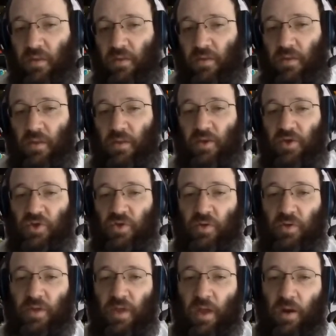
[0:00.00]
that the
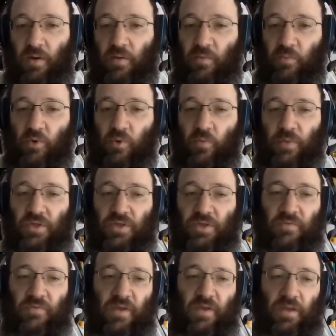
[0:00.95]
additional care, the
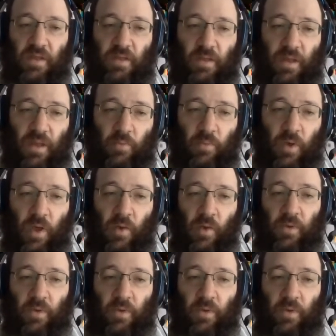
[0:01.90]
prohibition of eating dam,